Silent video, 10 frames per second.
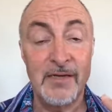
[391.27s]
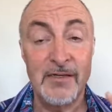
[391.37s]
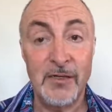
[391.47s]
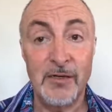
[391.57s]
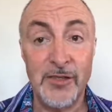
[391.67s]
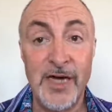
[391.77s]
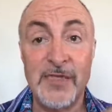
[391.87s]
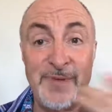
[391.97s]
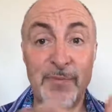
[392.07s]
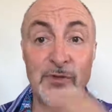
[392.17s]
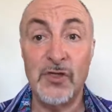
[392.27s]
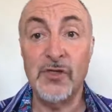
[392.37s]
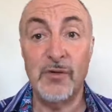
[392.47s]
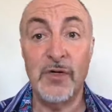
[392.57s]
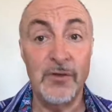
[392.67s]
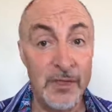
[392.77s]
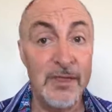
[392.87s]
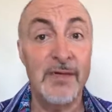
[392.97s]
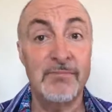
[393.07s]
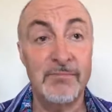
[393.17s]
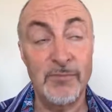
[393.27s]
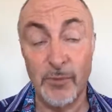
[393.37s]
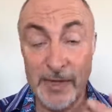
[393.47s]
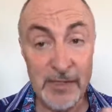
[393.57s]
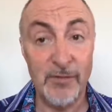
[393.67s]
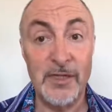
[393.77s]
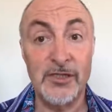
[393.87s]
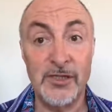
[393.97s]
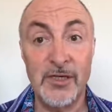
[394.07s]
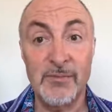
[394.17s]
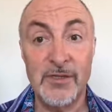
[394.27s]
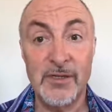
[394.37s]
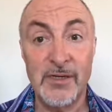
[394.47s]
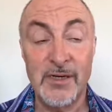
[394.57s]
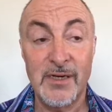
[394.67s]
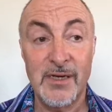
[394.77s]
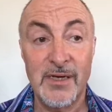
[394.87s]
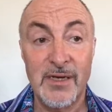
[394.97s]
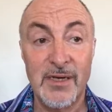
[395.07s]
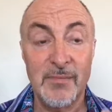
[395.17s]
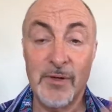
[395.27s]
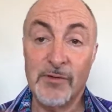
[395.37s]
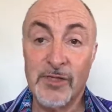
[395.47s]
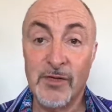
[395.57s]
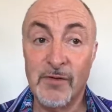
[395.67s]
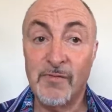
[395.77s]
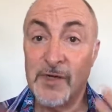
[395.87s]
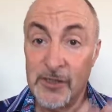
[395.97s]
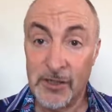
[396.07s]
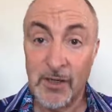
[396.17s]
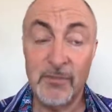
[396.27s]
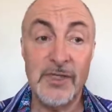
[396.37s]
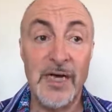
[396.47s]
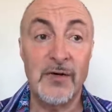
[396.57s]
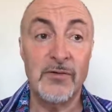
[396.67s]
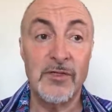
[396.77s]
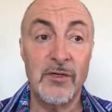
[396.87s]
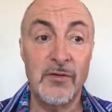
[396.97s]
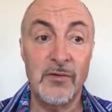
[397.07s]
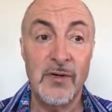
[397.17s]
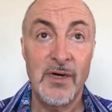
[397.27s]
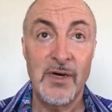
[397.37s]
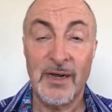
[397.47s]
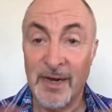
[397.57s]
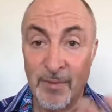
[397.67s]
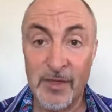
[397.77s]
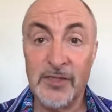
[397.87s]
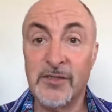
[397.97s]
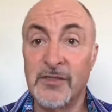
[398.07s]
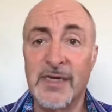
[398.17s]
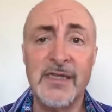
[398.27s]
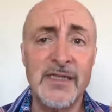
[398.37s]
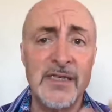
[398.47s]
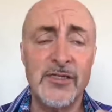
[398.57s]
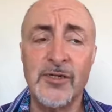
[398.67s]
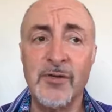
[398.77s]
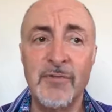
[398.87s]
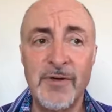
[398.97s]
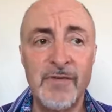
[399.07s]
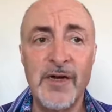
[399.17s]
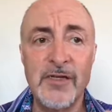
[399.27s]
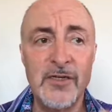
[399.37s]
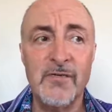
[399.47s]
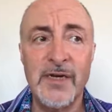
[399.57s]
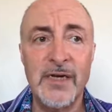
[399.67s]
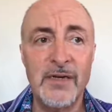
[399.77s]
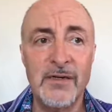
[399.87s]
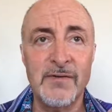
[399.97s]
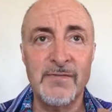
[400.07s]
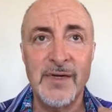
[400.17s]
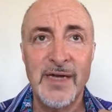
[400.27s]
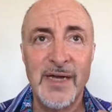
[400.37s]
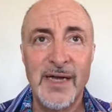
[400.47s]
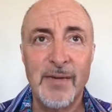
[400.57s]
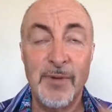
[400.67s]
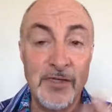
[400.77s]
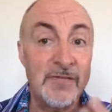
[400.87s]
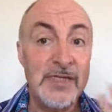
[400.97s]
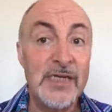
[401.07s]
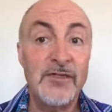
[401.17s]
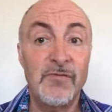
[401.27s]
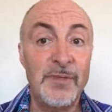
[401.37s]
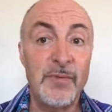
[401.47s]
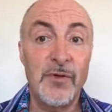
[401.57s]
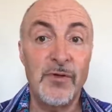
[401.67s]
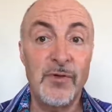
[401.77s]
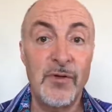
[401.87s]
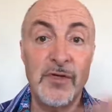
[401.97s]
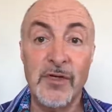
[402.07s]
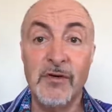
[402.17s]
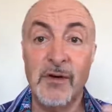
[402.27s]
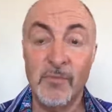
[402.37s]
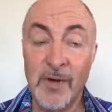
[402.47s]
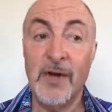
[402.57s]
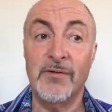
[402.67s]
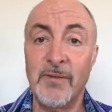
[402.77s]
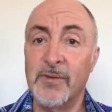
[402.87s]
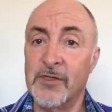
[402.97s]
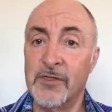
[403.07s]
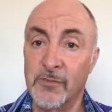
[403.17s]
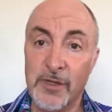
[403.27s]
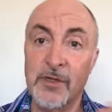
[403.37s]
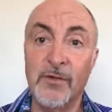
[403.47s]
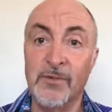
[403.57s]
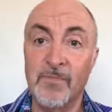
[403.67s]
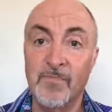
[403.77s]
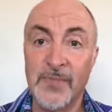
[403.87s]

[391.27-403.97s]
So attracts people to you, including romantic relationships, but also friendships and also collaborations and other things too. You'll be finding yourself getting a lot of positive attention from people who are looking at you going, wow, that person's really cool.